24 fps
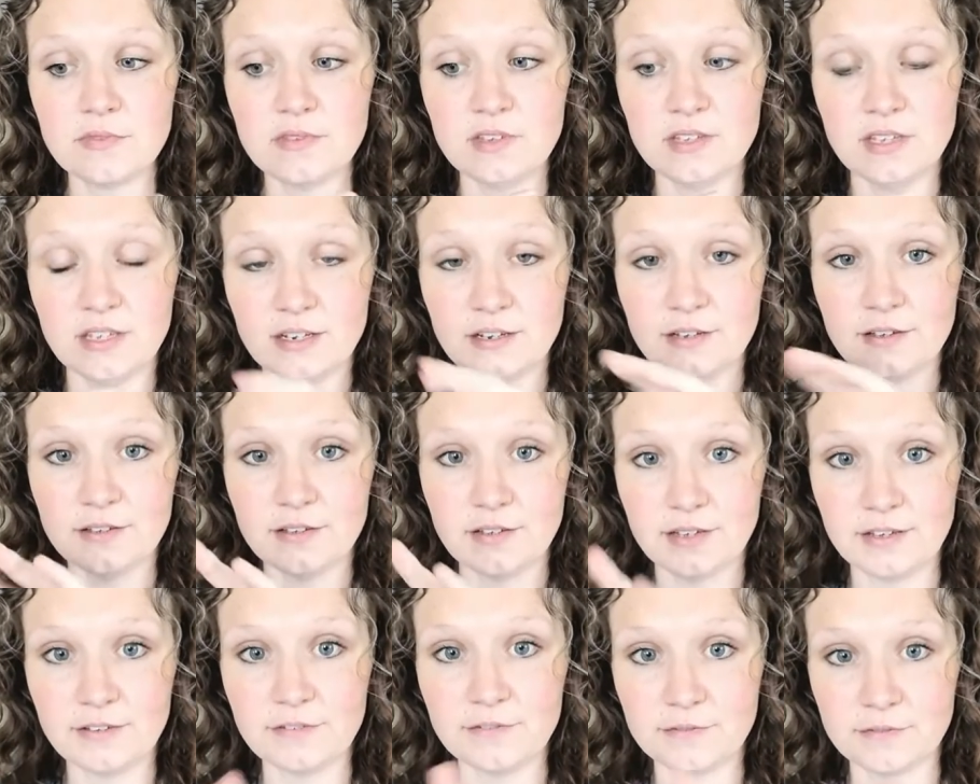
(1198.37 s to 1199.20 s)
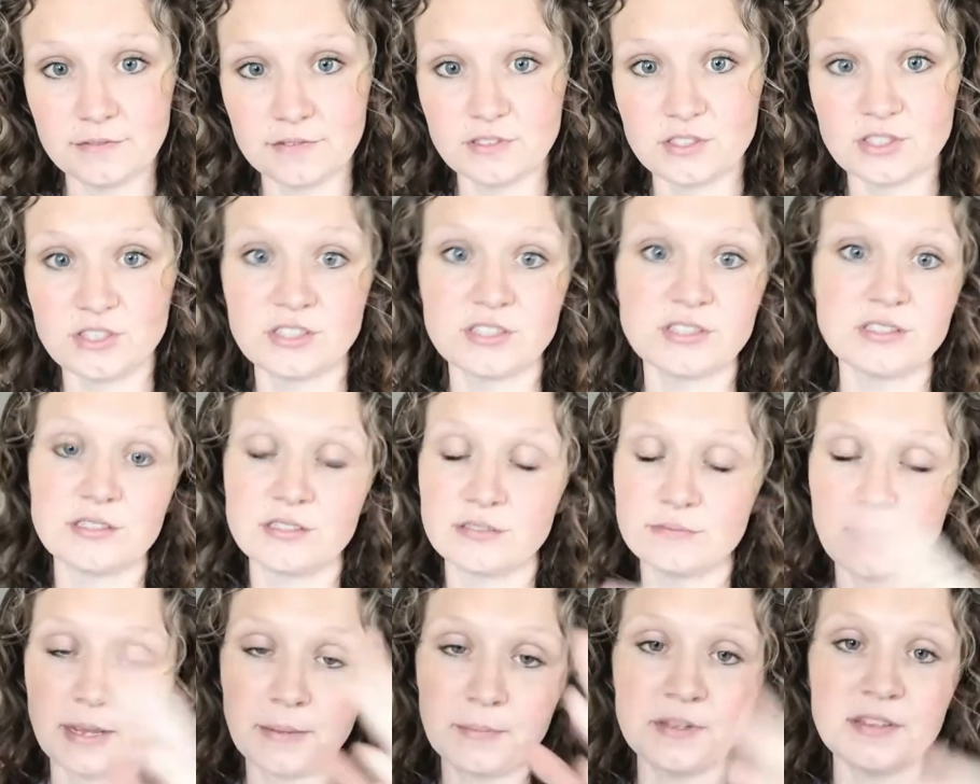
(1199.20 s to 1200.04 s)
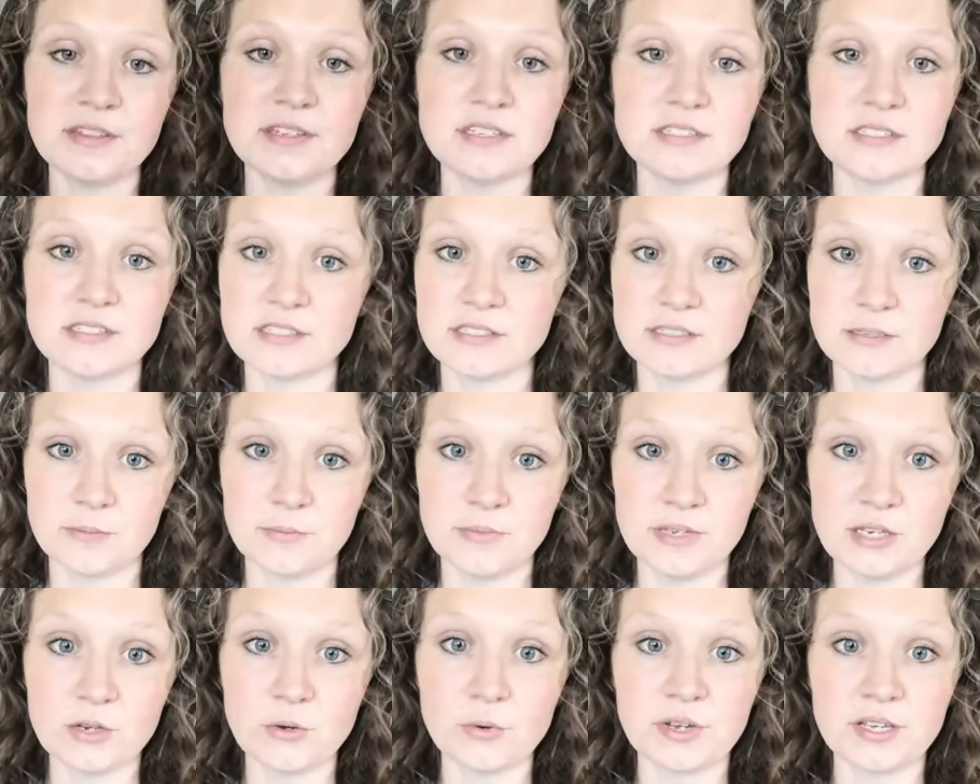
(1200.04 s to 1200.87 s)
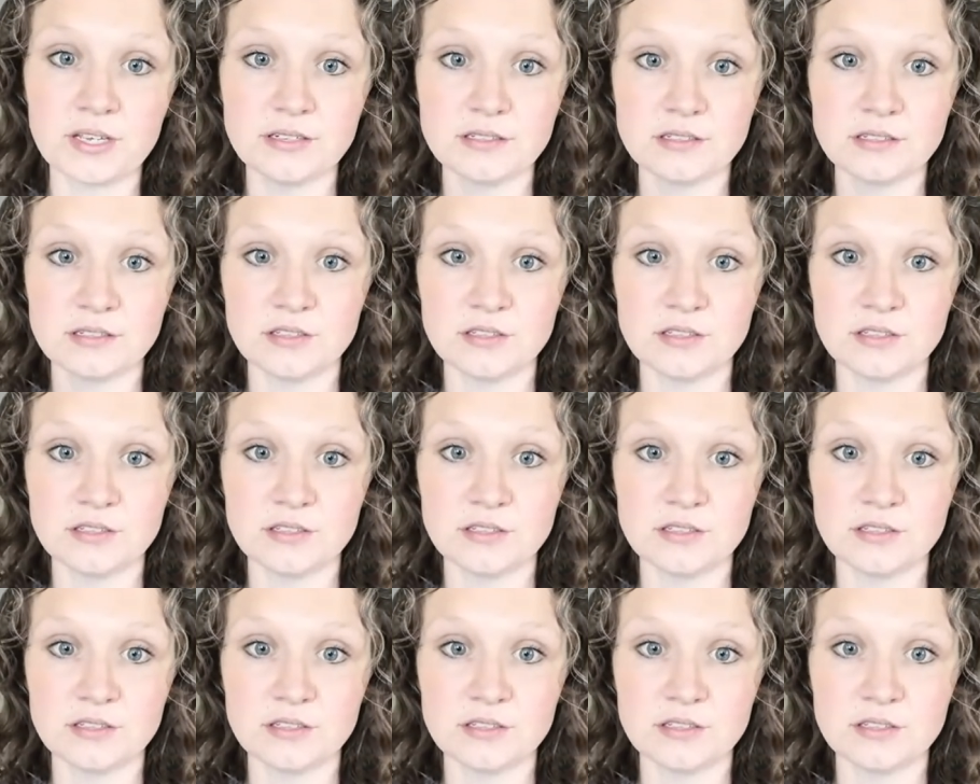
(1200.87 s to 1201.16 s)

And it, it just, I mean, this isn't me going into